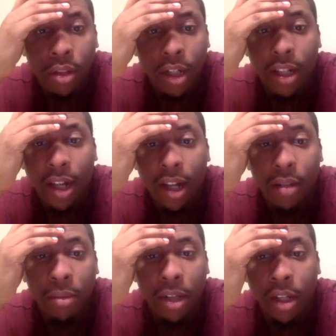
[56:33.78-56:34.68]
They a
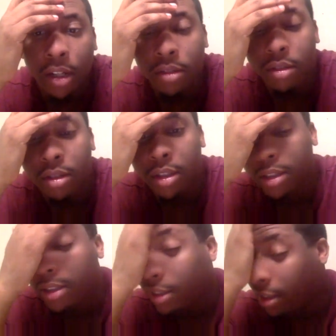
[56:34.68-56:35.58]
lot, man.
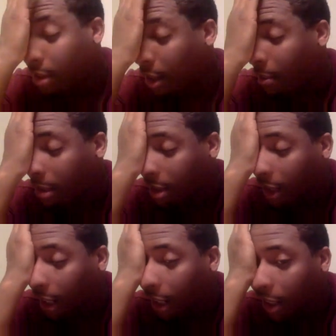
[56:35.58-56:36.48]
This game is
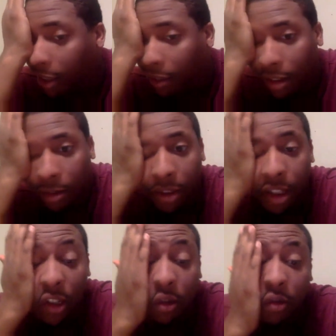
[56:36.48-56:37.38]
sad. Even though I'm an
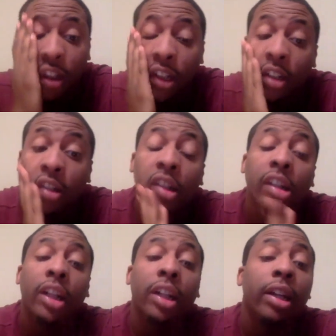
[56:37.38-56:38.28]
Eagles fan,
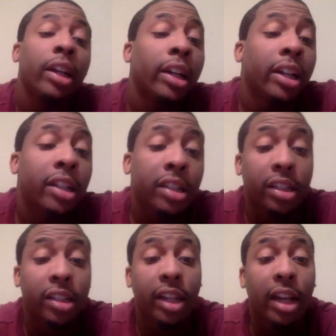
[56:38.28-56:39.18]
it's
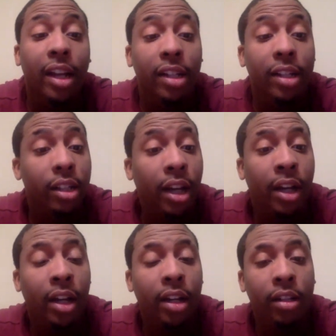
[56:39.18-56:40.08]
just sad.
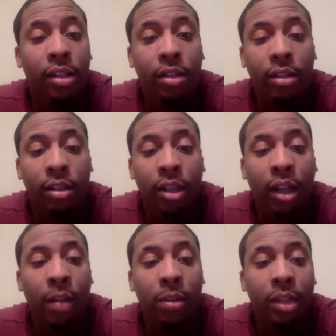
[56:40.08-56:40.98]
The
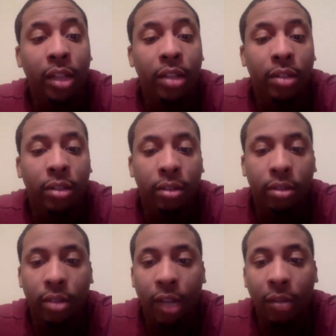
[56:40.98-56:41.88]
upset,
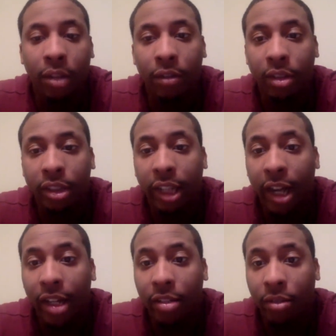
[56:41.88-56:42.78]
I would love to see the
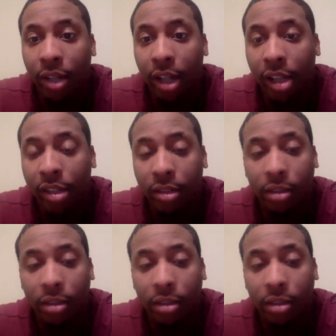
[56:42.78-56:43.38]
odds on that.